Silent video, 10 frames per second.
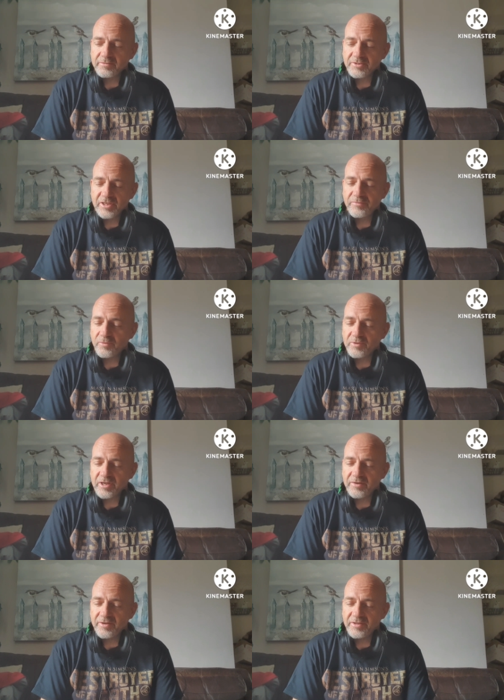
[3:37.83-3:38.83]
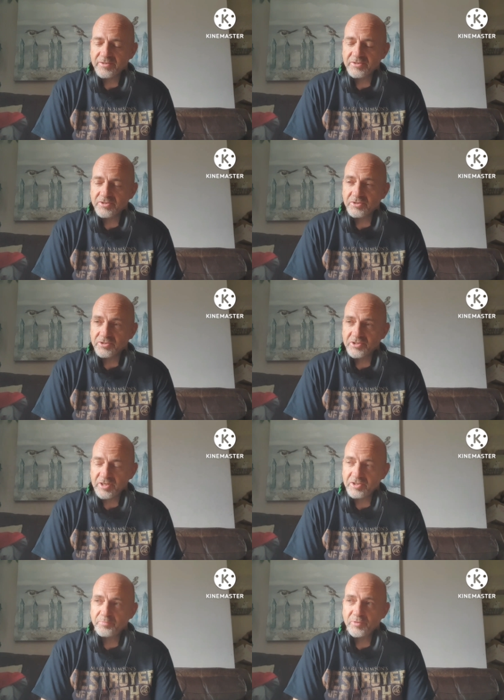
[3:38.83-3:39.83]
Steve Augeri has just got
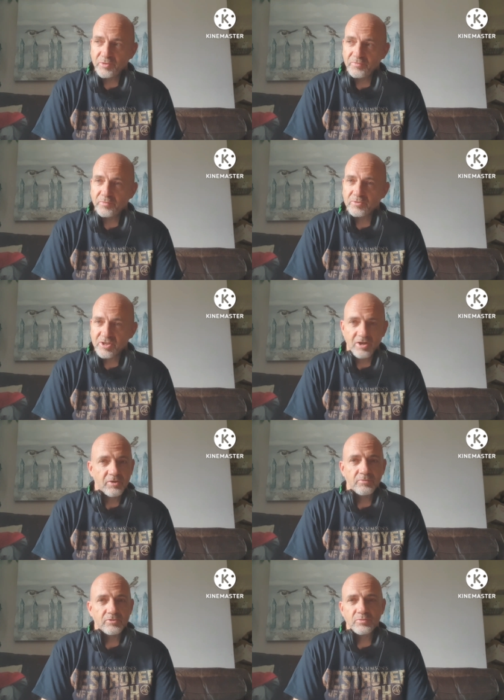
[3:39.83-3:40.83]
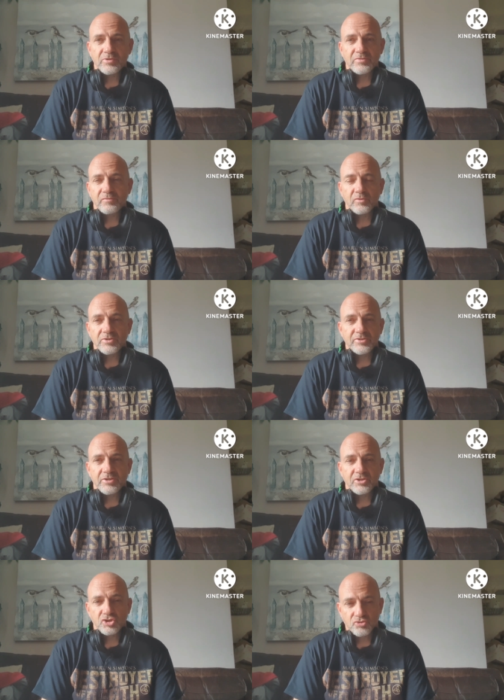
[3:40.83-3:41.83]
such a beautiful tone to his voice. The
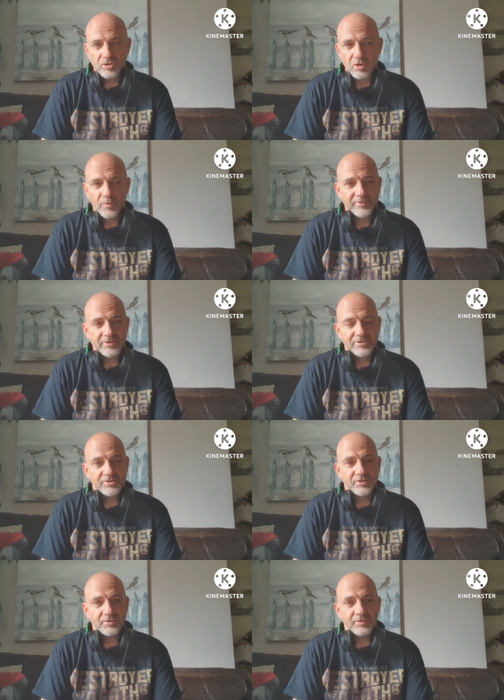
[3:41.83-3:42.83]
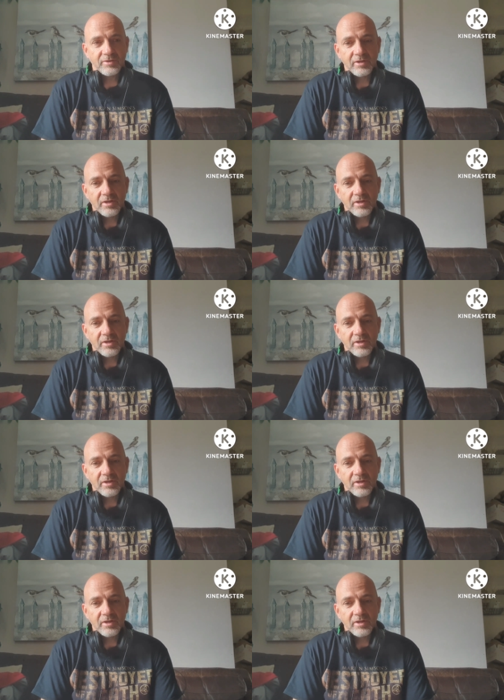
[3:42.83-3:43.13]
control in this song.